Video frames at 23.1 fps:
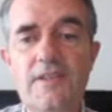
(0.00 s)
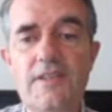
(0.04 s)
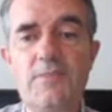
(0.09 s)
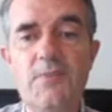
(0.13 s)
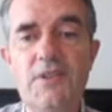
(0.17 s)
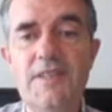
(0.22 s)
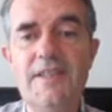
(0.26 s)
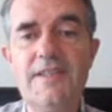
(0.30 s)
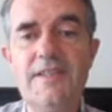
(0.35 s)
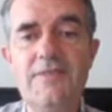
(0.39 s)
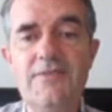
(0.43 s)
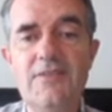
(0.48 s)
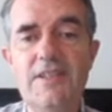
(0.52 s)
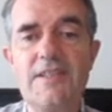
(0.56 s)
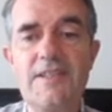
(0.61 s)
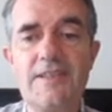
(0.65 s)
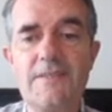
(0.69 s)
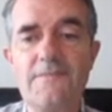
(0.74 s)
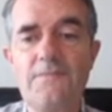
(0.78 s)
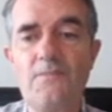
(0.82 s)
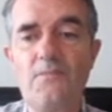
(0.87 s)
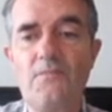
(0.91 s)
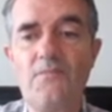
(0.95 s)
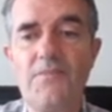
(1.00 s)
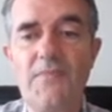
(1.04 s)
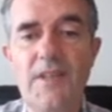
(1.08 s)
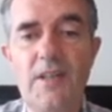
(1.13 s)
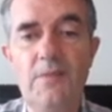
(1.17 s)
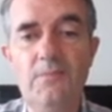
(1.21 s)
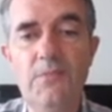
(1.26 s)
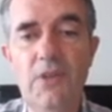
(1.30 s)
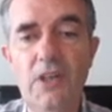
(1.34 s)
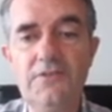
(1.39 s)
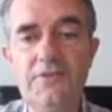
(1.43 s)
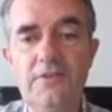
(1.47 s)
but is this
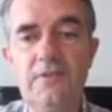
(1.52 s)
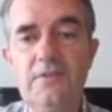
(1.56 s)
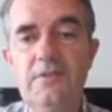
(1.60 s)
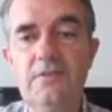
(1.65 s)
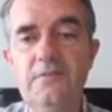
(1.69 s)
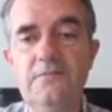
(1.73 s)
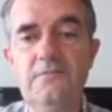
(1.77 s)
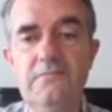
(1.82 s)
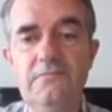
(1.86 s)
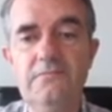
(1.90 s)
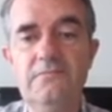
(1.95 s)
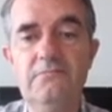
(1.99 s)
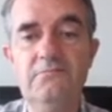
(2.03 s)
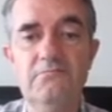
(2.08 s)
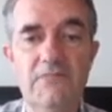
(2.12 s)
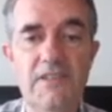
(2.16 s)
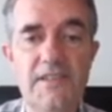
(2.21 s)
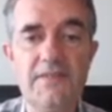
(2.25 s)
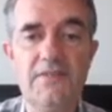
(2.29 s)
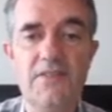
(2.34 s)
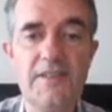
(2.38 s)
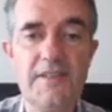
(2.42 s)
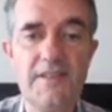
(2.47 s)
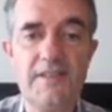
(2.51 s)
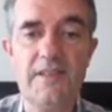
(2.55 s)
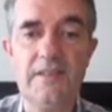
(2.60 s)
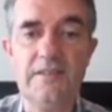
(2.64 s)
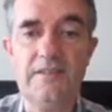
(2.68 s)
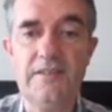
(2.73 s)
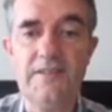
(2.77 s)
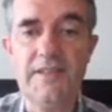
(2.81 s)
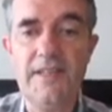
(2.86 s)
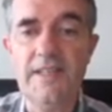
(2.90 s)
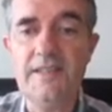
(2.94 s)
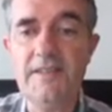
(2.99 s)
model, is this
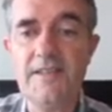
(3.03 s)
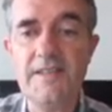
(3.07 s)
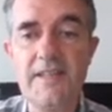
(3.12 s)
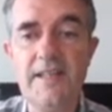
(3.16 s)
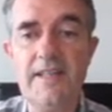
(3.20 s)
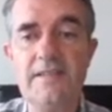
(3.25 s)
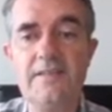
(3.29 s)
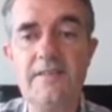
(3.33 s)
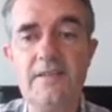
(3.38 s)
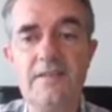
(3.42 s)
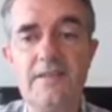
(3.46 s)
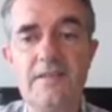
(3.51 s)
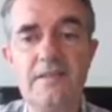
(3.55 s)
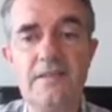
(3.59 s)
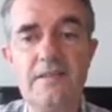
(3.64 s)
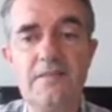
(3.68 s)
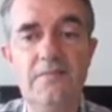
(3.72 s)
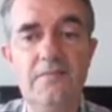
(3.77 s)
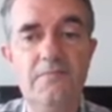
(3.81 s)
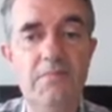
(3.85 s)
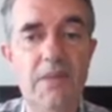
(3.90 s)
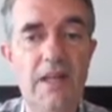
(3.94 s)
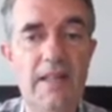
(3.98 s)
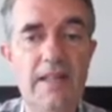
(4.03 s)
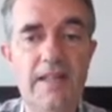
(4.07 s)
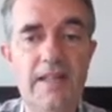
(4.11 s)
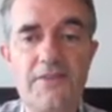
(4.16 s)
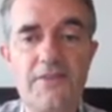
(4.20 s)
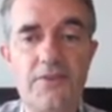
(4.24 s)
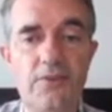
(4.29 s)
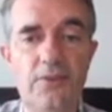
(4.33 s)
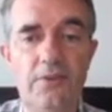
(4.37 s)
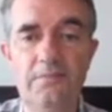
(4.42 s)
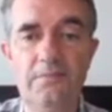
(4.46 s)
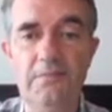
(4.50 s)
data set biased
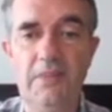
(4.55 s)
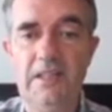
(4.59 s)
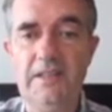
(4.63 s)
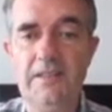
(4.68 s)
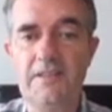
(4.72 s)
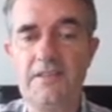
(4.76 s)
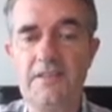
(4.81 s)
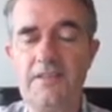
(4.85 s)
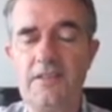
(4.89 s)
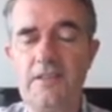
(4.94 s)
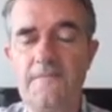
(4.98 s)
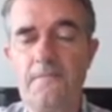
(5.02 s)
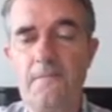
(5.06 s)
or unbiased?